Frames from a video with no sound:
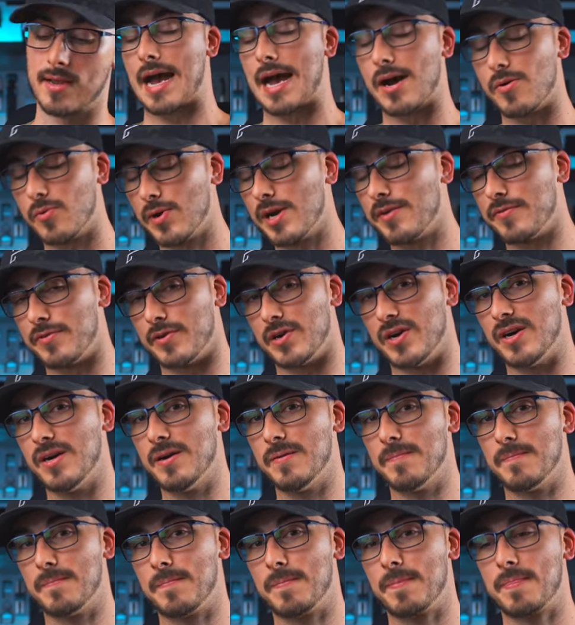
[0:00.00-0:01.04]
However,
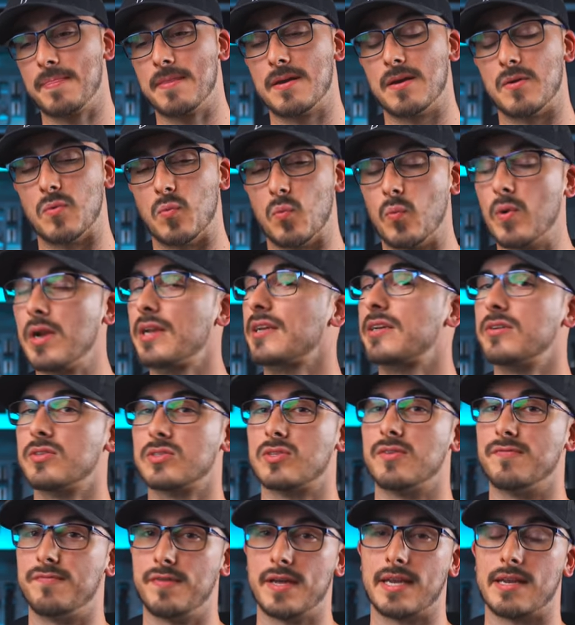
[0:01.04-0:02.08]
when it comes
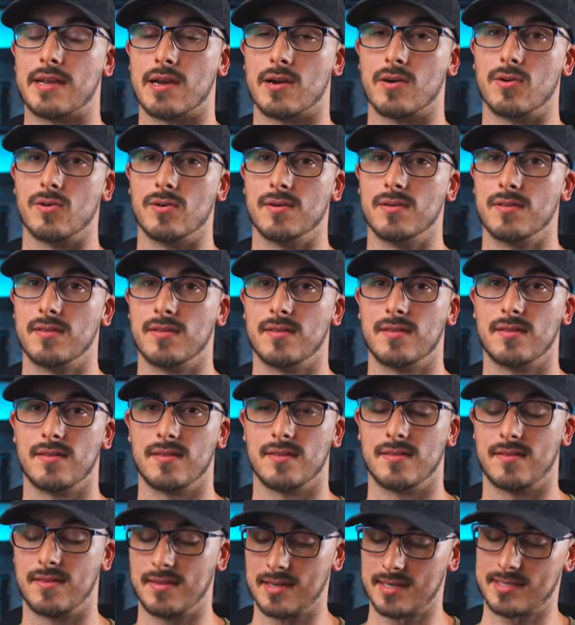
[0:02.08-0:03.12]
to video,
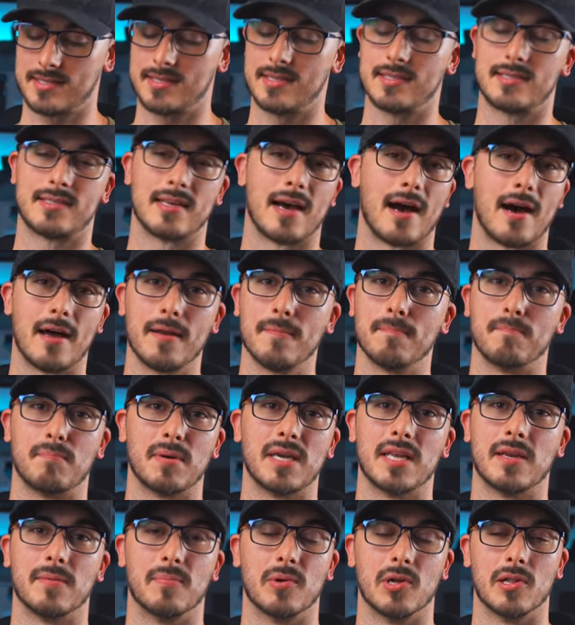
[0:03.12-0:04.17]
this is
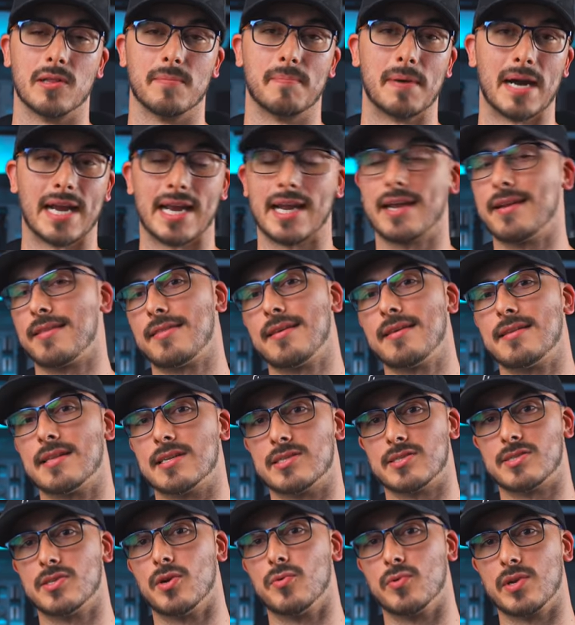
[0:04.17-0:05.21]
unbeatable by anything that
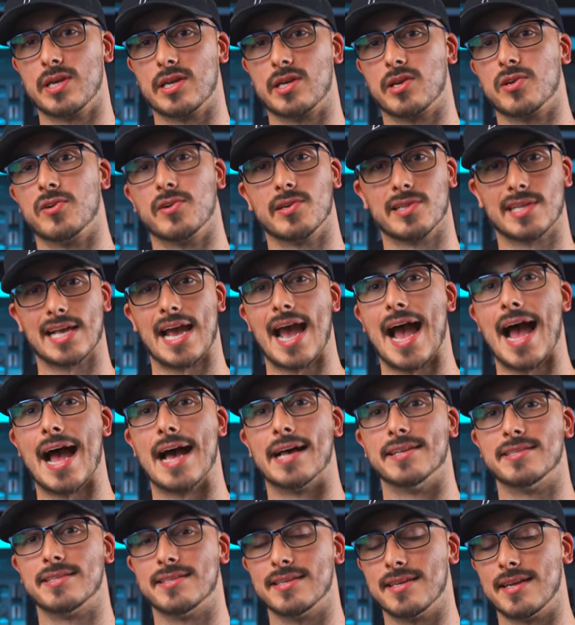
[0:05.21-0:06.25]
Sony currently
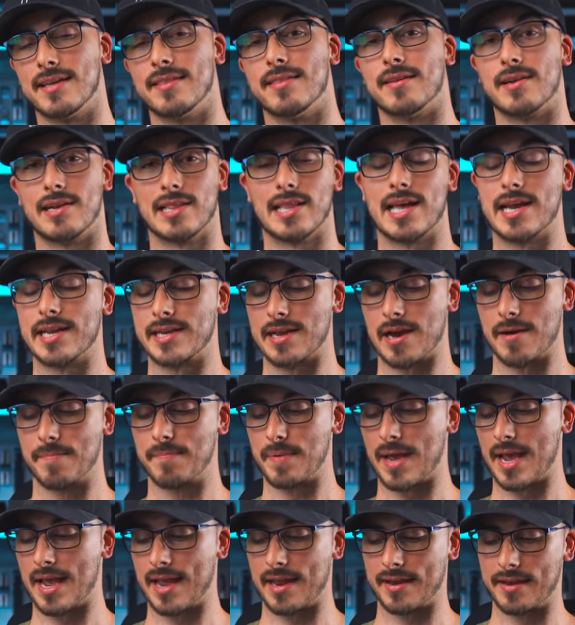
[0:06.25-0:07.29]
has in their lineup.
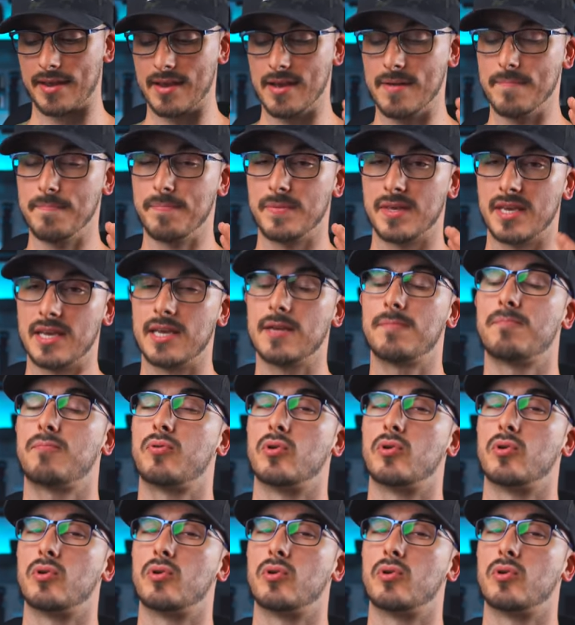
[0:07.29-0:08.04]
And it